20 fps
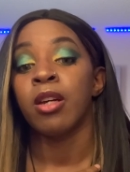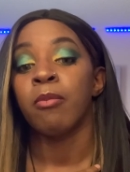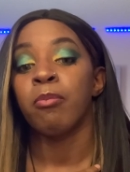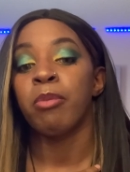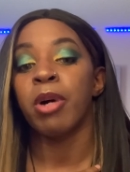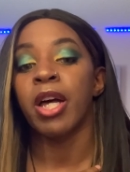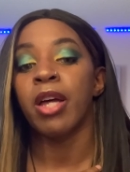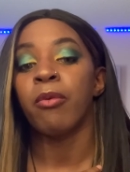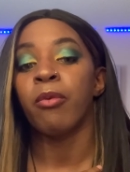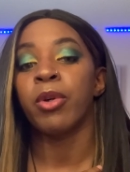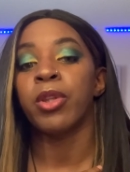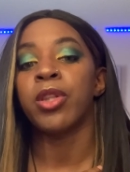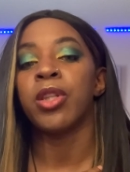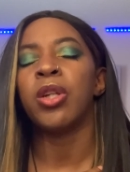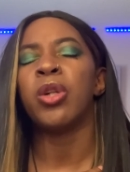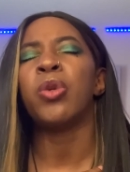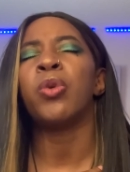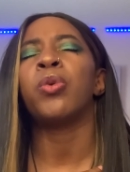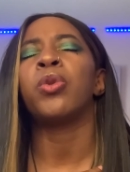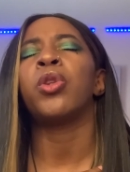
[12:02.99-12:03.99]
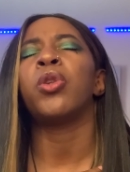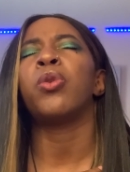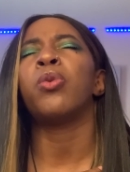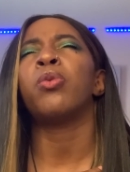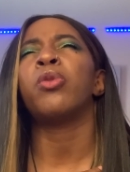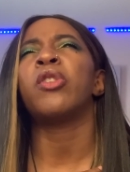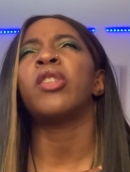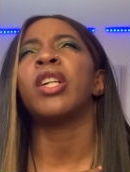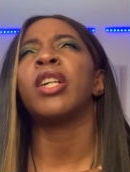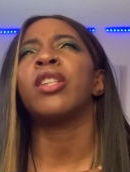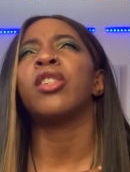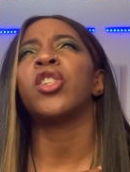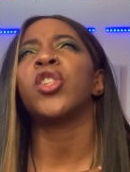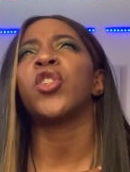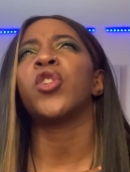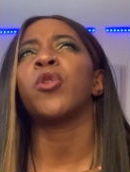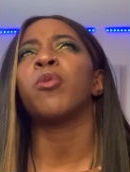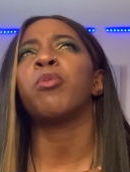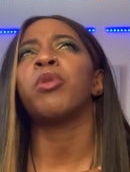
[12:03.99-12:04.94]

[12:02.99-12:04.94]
But with you, you tend to